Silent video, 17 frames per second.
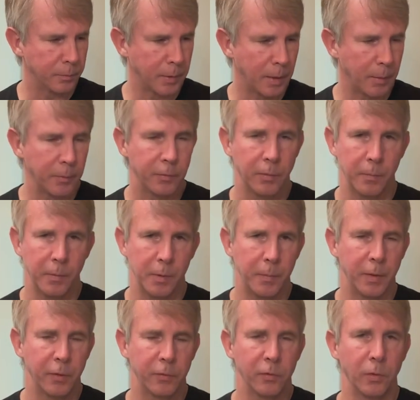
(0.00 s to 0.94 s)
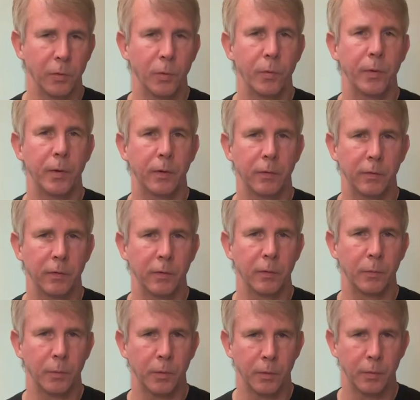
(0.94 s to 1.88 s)
probably some of the best luthiers in the
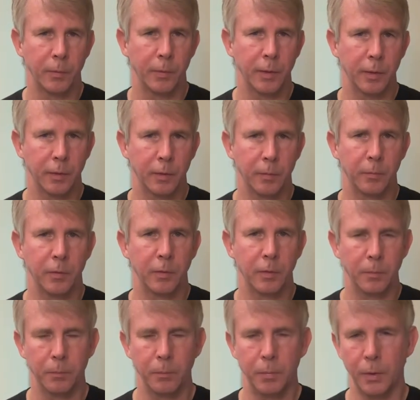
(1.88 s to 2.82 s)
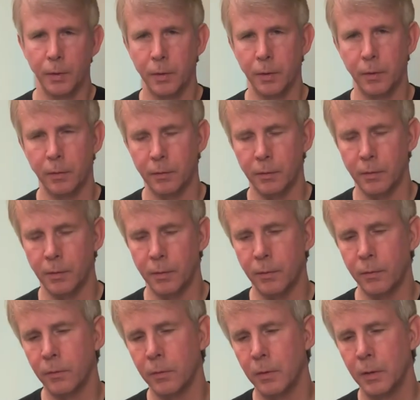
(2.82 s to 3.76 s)
world when it comes to building
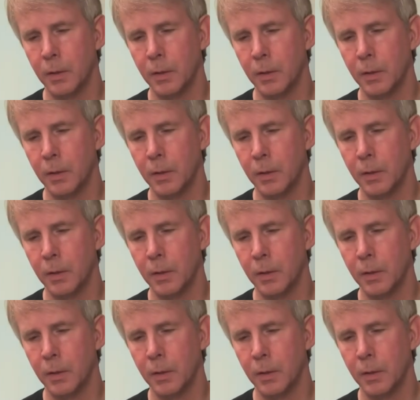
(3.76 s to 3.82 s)
guitars.